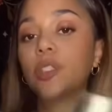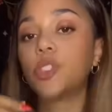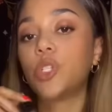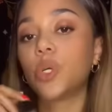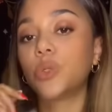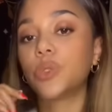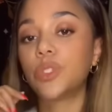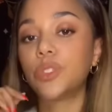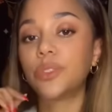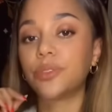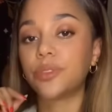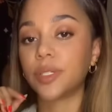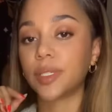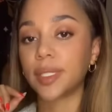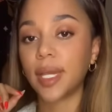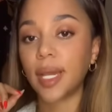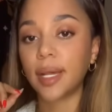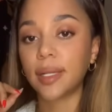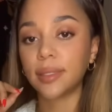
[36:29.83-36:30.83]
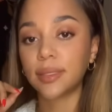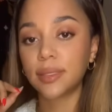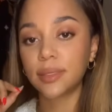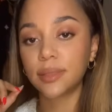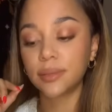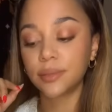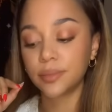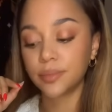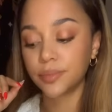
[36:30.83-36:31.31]
chose to forget,
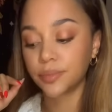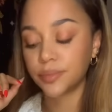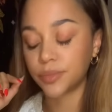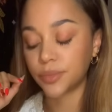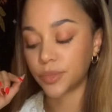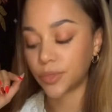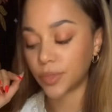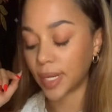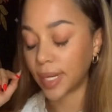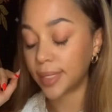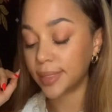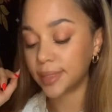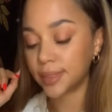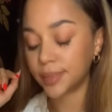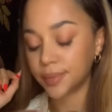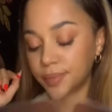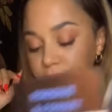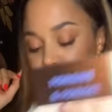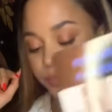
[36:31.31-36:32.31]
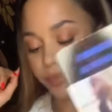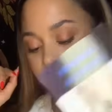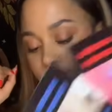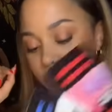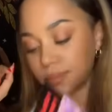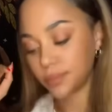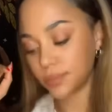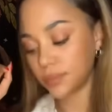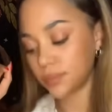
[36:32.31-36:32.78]
right?
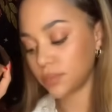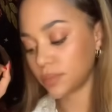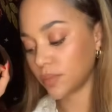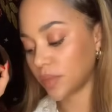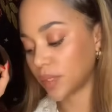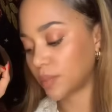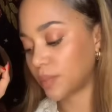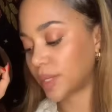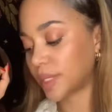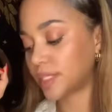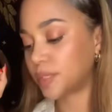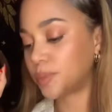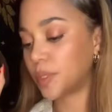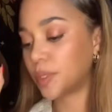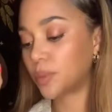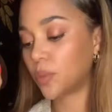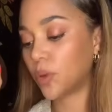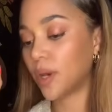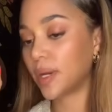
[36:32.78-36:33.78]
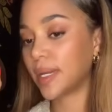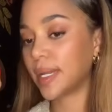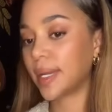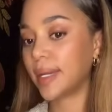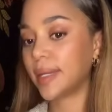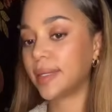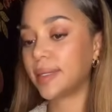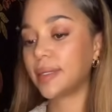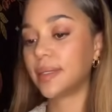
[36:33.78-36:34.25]
But it's been more
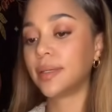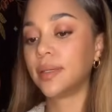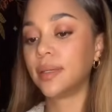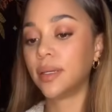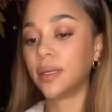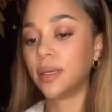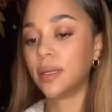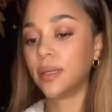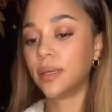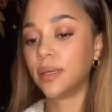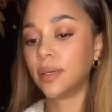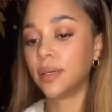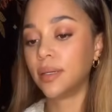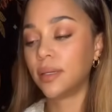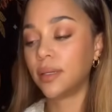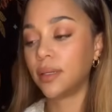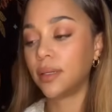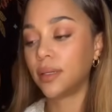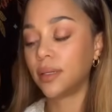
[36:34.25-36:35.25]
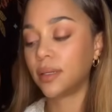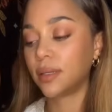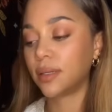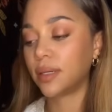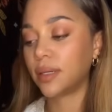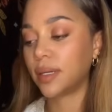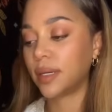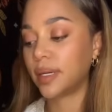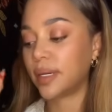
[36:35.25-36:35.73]
like,
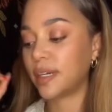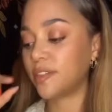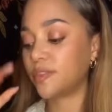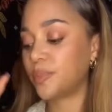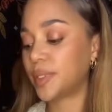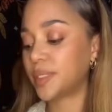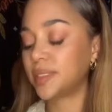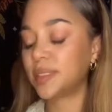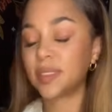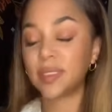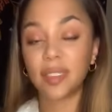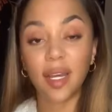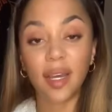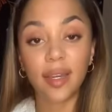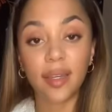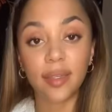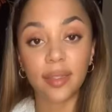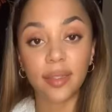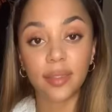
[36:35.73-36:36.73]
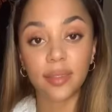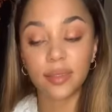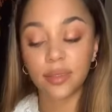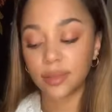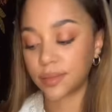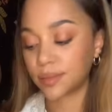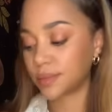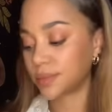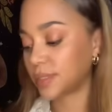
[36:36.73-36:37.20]
I've been denying it
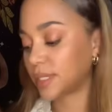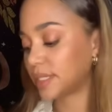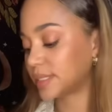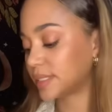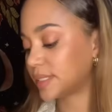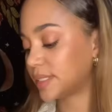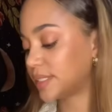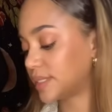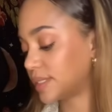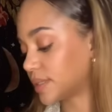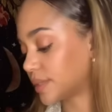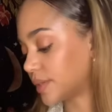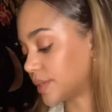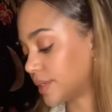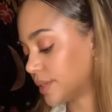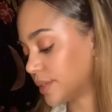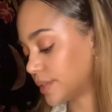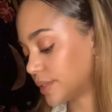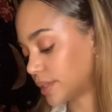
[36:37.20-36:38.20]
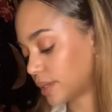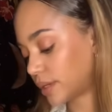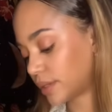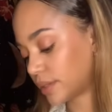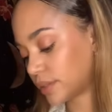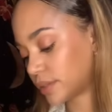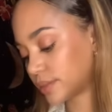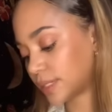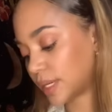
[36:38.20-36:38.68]
because it's still here,
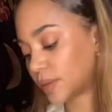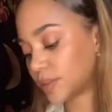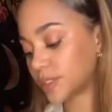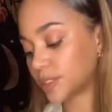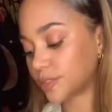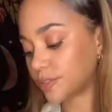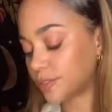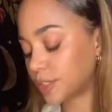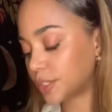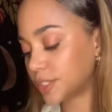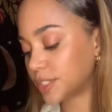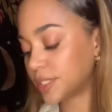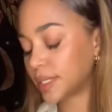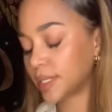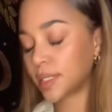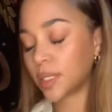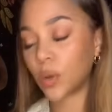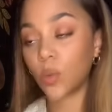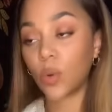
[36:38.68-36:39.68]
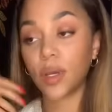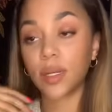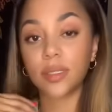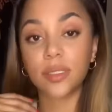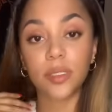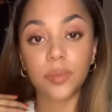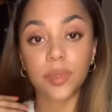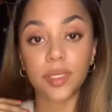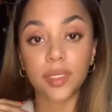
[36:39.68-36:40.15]
y'all. That was the first thing that wanted
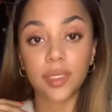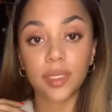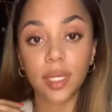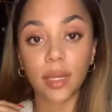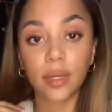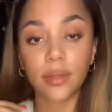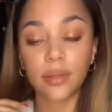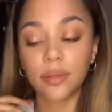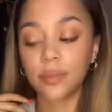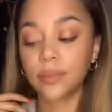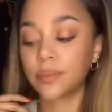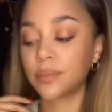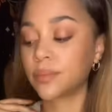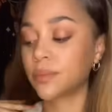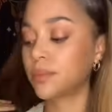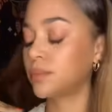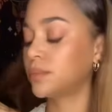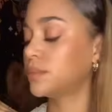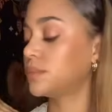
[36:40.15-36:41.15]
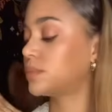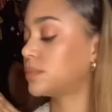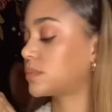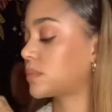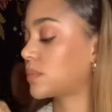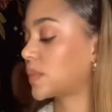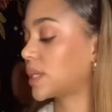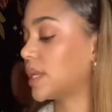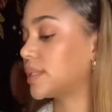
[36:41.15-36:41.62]
to be said.
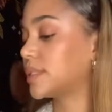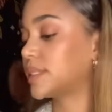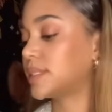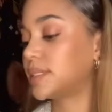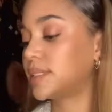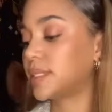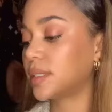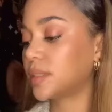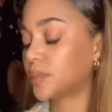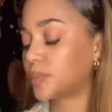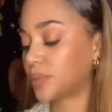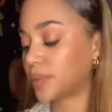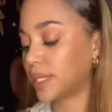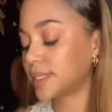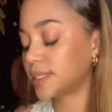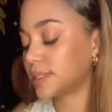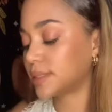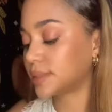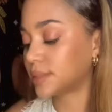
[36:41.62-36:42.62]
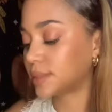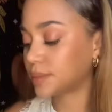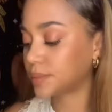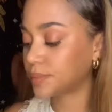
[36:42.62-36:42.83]
It's still present.